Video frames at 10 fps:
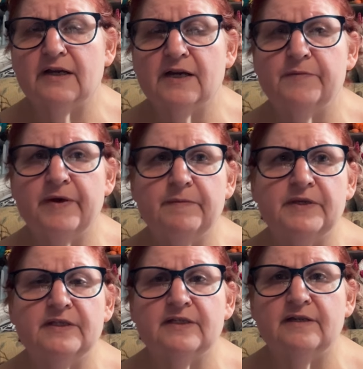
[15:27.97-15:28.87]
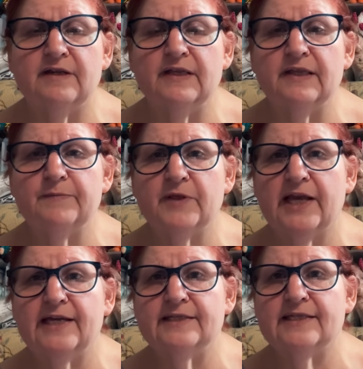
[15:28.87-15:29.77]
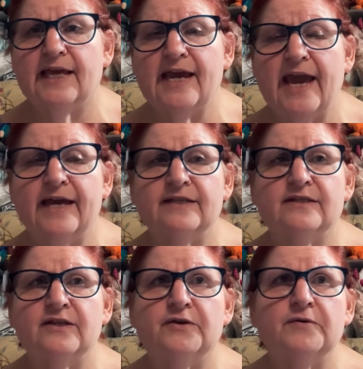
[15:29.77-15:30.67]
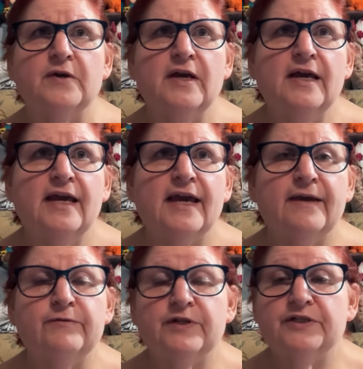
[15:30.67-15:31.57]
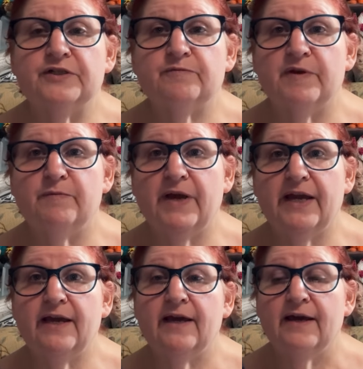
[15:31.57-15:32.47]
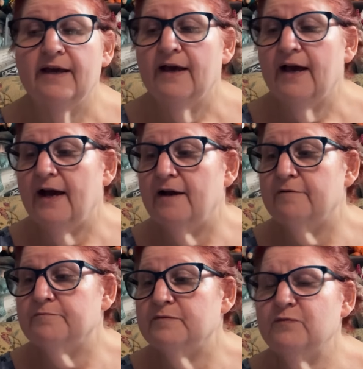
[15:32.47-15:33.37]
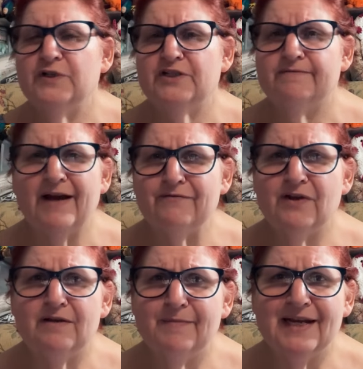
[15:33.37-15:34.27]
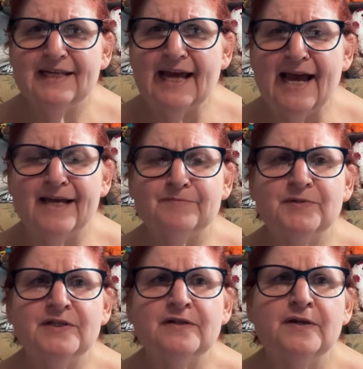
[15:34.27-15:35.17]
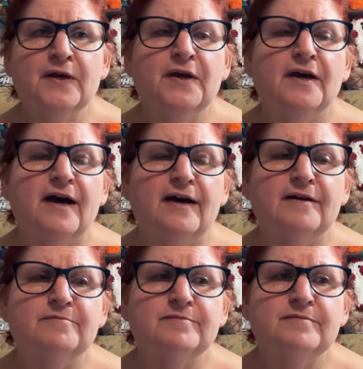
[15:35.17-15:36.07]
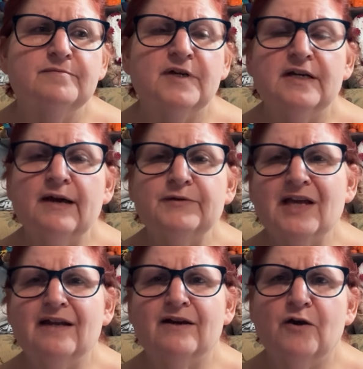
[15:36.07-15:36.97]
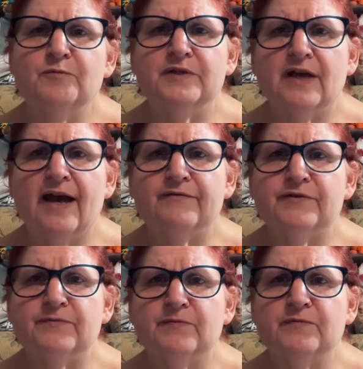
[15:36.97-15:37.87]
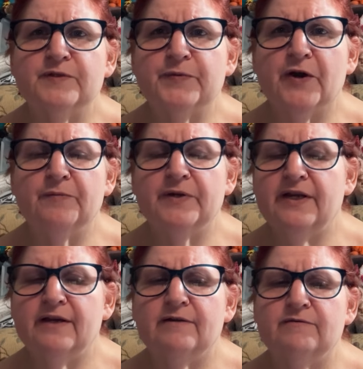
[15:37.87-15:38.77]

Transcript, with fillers: commitments and, and the plans they had. So it would have just been me, um, which I've done many times. Um, but I was kind of hoping to have some, some company